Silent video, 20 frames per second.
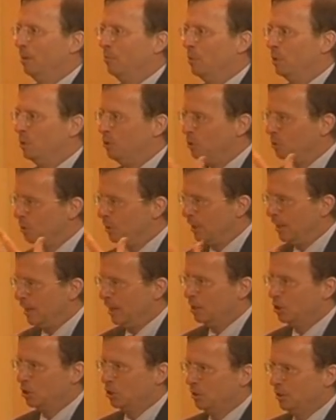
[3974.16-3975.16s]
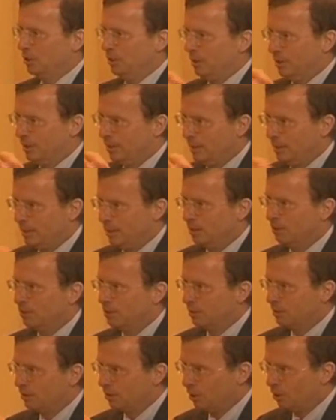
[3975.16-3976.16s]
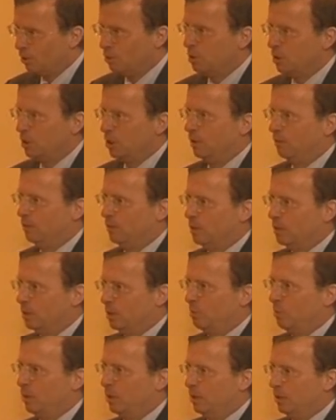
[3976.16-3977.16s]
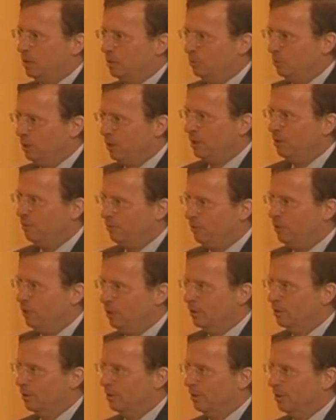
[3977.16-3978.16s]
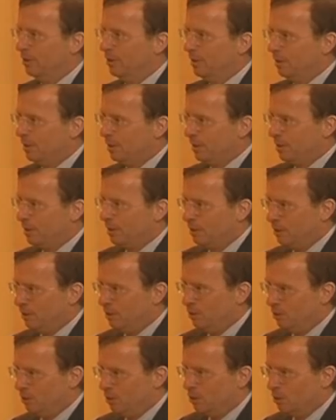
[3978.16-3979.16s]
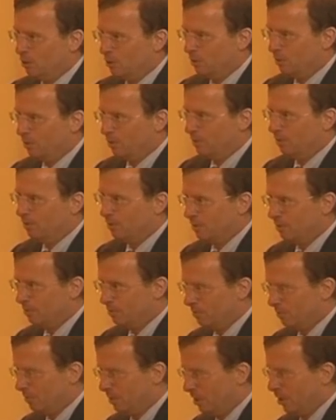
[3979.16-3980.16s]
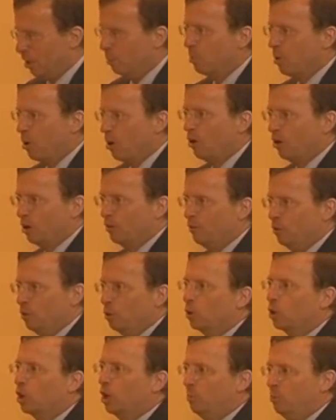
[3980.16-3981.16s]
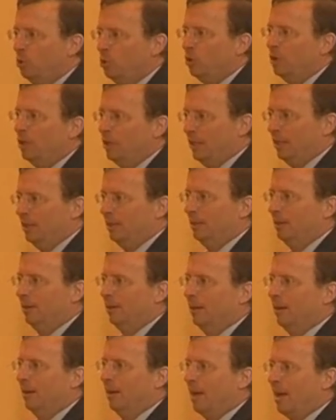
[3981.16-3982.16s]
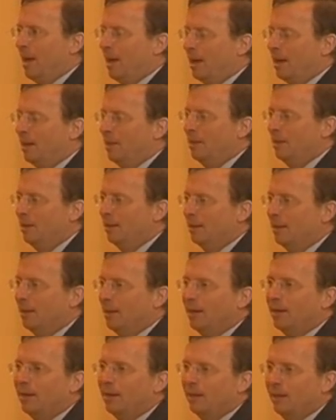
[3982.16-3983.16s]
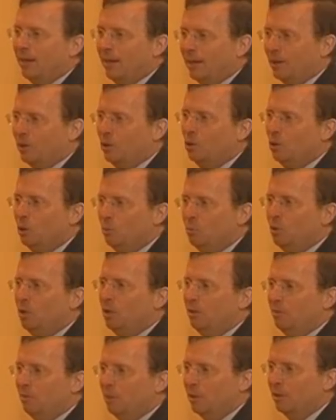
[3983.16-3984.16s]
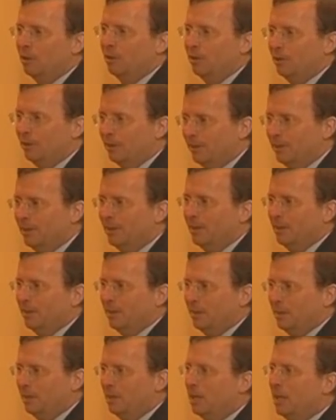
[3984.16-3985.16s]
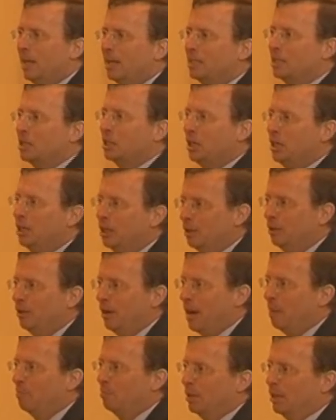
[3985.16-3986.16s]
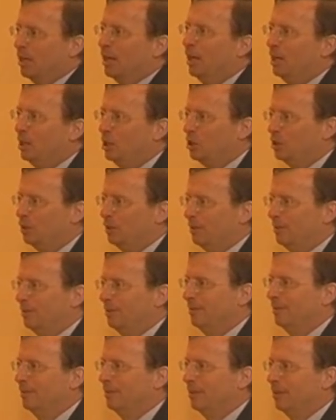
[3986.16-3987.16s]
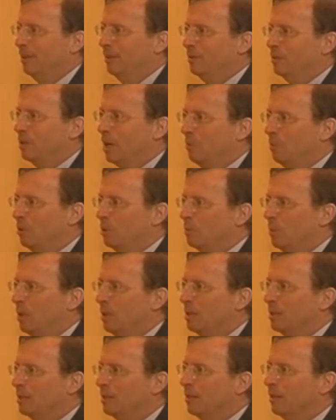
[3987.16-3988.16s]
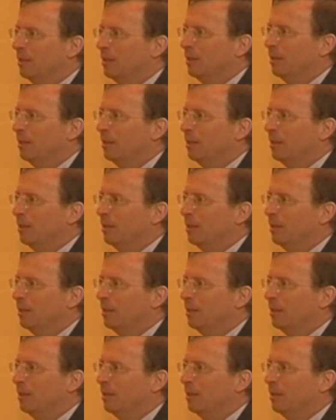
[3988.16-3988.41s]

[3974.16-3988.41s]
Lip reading: but you can actually get close enough to somebody to really feel that, you know, they're part of your community. And I think that could be what the next killer application of cyberspace is.